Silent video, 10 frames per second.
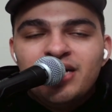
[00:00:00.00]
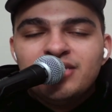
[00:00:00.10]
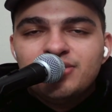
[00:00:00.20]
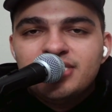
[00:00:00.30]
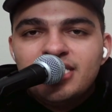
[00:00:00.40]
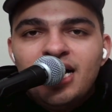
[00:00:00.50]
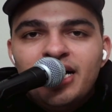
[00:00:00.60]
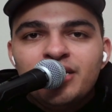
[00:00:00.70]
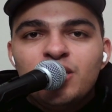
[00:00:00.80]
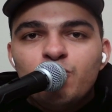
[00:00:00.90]

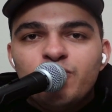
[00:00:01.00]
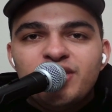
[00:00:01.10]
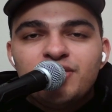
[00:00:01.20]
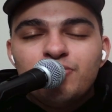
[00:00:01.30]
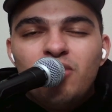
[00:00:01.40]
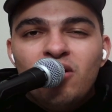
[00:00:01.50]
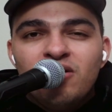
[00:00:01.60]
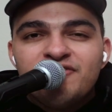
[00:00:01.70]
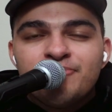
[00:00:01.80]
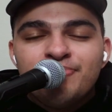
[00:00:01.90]
sociedad really threw all
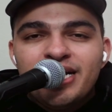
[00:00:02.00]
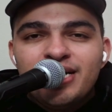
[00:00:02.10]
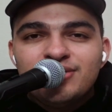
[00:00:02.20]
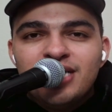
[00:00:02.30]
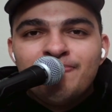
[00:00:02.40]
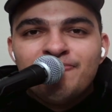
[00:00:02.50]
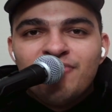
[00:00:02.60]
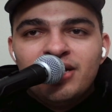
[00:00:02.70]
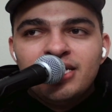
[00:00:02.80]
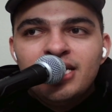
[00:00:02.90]
of their players up
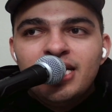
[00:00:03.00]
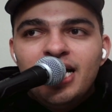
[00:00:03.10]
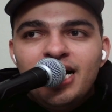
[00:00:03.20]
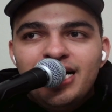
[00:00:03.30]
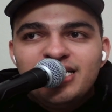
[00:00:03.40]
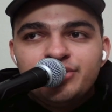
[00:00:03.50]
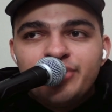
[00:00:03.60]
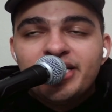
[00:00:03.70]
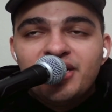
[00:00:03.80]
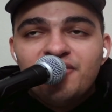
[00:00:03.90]
front uh, and
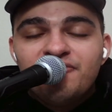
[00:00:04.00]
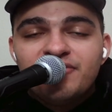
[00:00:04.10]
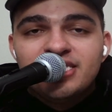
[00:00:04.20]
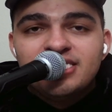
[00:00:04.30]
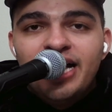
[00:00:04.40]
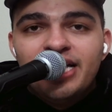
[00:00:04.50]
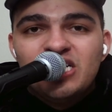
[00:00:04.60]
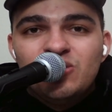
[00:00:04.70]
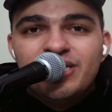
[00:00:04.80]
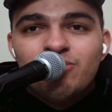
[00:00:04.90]
tried to go for the tying
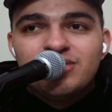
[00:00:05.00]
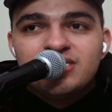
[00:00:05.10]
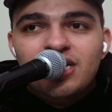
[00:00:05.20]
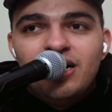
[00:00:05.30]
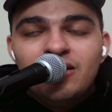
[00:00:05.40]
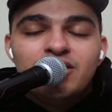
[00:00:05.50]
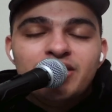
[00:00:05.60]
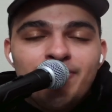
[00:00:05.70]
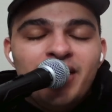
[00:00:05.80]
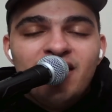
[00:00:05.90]
goal that we saw
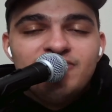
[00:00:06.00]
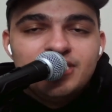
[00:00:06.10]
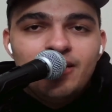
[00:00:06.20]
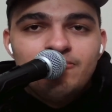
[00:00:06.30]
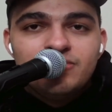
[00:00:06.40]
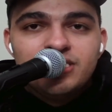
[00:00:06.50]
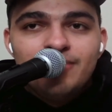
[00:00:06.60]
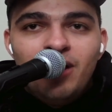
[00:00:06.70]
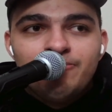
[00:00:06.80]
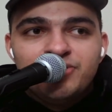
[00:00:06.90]
them have some
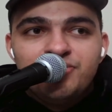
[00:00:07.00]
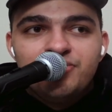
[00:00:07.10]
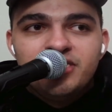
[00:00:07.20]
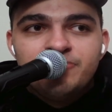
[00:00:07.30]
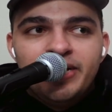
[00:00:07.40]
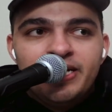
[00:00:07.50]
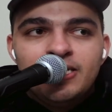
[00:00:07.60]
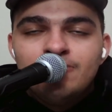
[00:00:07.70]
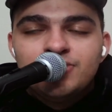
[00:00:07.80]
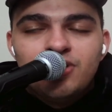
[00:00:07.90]
some opportunities. But
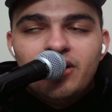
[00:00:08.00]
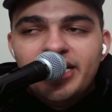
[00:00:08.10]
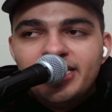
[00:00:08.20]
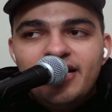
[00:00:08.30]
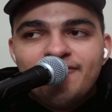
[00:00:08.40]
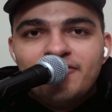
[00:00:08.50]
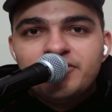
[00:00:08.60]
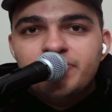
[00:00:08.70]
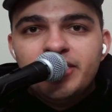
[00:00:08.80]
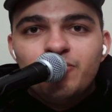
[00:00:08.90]
starting in that
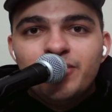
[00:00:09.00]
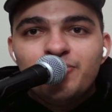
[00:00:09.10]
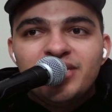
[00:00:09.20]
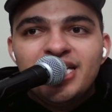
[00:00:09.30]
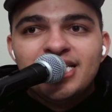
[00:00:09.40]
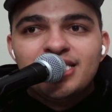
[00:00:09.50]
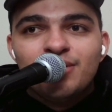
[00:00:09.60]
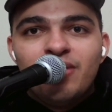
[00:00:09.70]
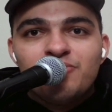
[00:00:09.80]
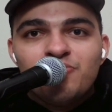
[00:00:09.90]
first minute, we really hit the
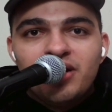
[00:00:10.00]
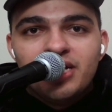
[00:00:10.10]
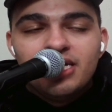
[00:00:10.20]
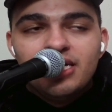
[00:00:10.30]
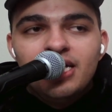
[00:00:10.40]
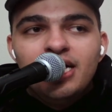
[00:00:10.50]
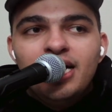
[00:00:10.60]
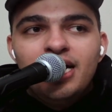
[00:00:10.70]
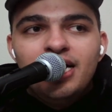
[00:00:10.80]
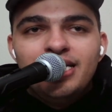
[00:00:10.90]
ground running.
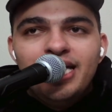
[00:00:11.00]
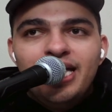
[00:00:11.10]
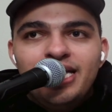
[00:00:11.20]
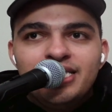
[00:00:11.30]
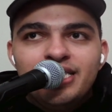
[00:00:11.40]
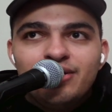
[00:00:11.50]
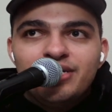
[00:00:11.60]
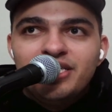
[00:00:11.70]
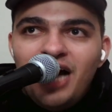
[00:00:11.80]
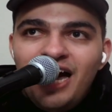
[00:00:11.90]
Uh, and there,
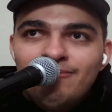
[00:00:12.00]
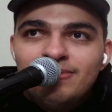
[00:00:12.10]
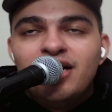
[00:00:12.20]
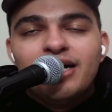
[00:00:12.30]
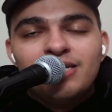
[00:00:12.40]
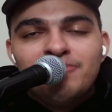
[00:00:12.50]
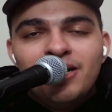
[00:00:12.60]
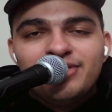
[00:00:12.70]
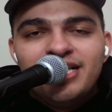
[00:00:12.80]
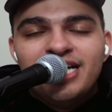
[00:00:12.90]
I have been talking
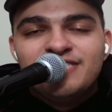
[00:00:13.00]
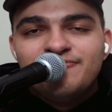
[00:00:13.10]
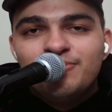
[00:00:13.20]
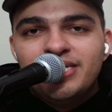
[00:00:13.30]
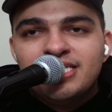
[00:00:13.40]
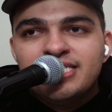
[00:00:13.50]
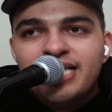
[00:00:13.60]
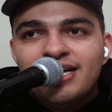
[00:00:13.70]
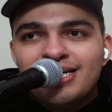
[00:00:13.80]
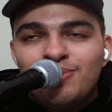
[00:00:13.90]
about in the last few weeks
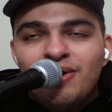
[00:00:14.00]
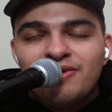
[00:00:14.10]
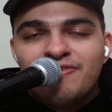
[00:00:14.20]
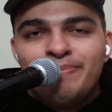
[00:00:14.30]
that quote from